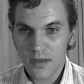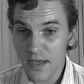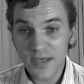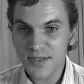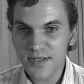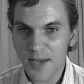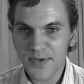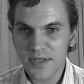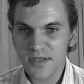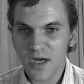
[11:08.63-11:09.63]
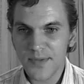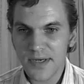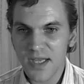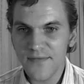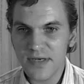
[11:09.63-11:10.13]
is the Japanese
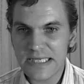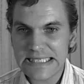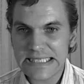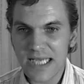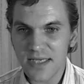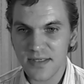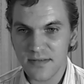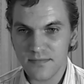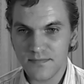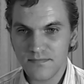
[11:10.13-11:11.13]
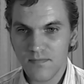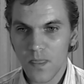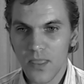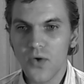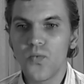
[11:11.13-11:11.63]
government even discussing
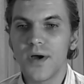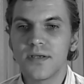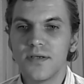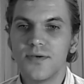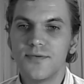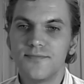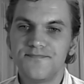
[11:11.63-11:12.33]
what to do?